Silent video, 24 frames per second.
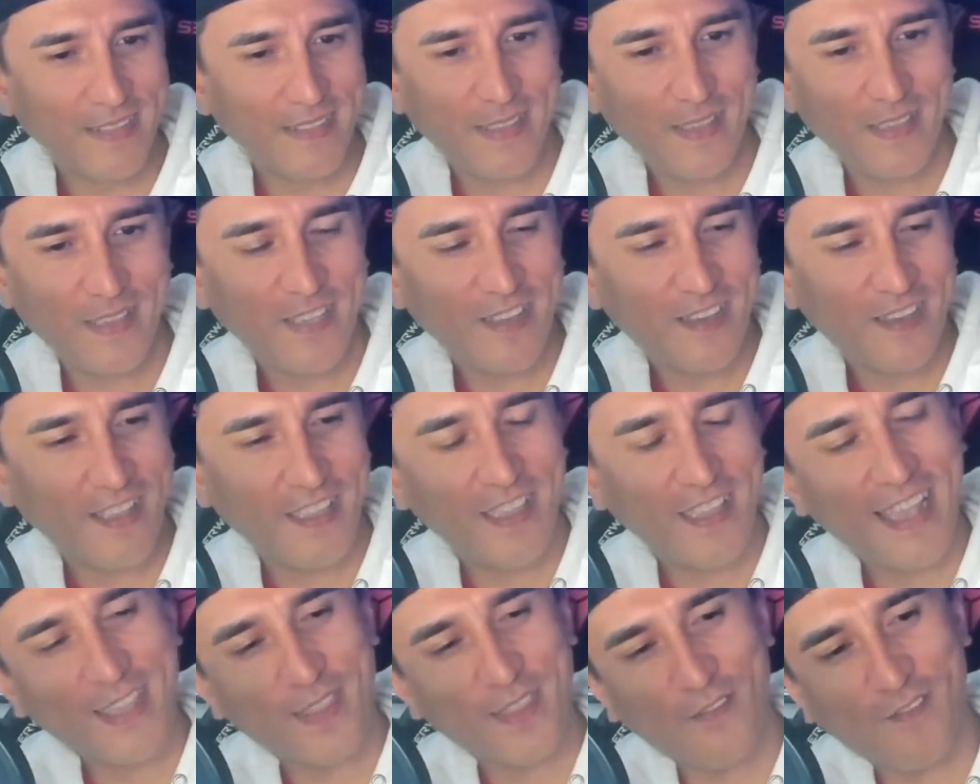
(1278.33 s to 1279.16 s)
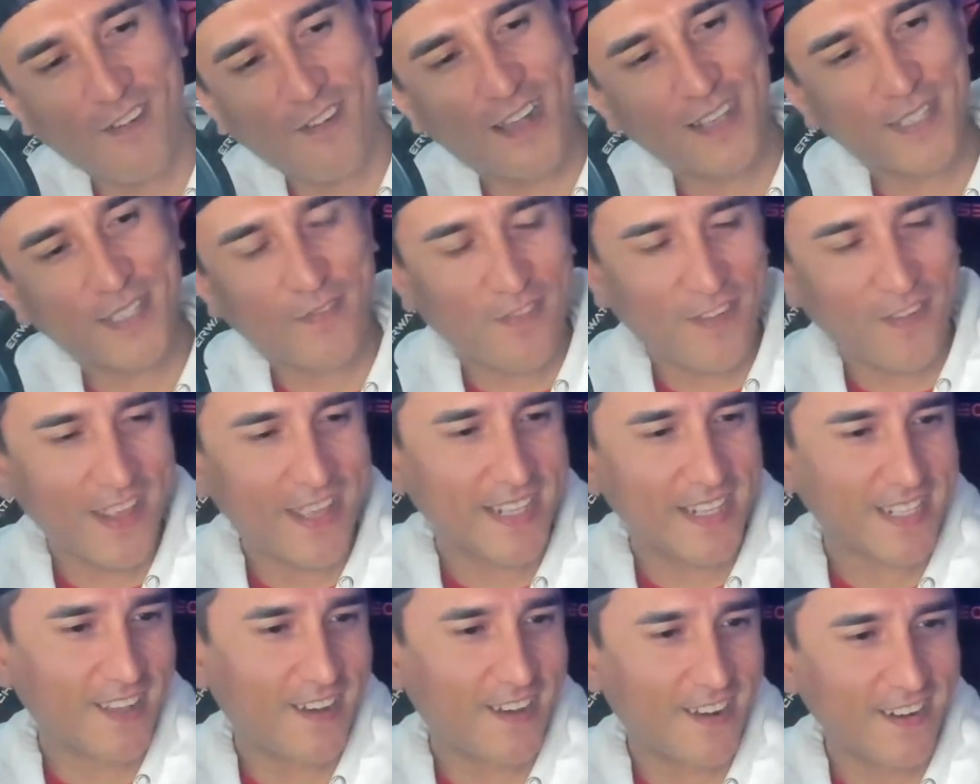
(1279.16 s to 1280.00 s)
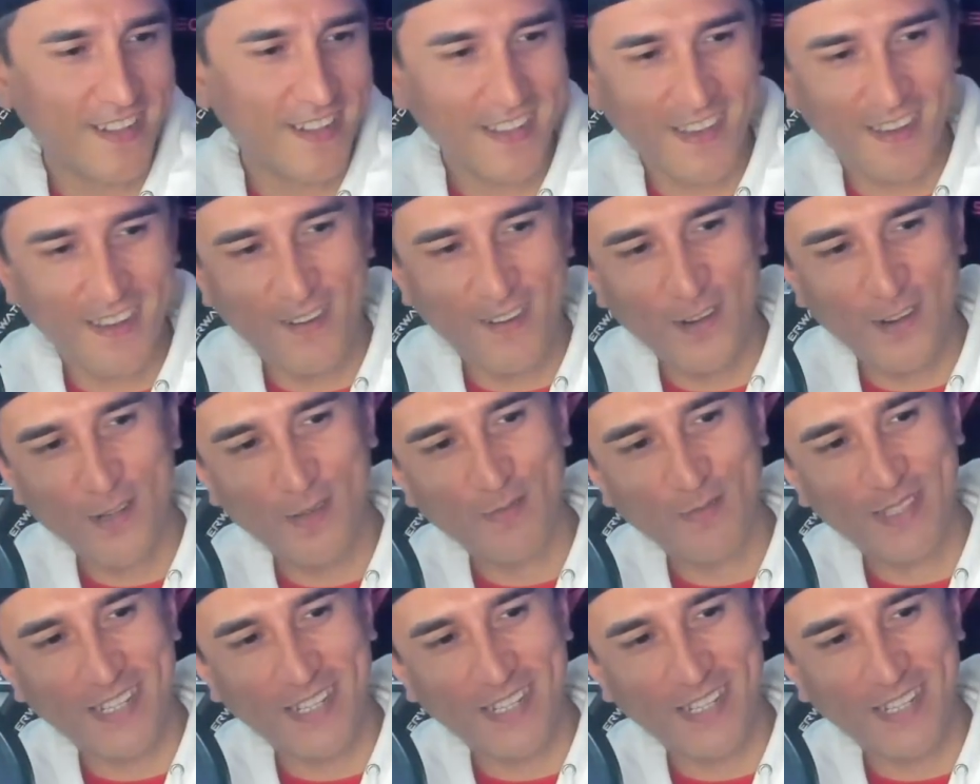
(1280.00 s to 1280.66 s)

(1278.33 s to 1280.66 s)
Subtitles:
You had the Frosted Flakes, the honeycombs,